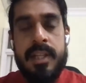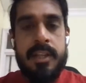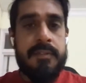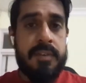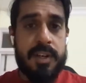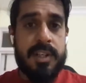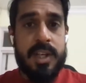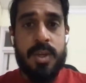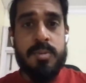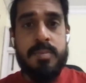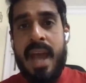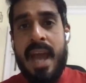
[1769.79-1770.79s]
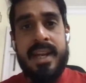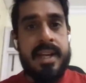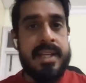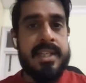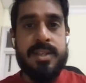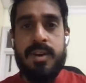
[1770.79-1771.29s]
the further use by
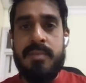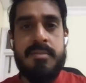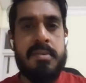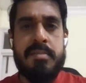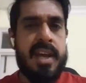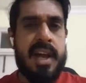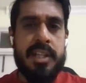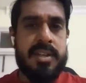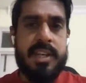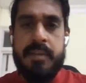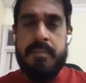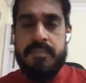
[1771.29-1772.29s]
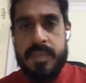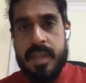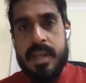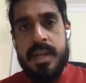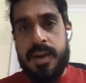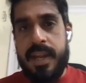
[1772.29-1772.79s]
analyst or maybe by other team,
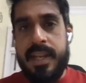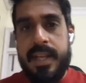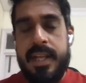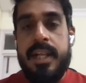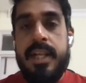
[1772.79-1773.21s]
right?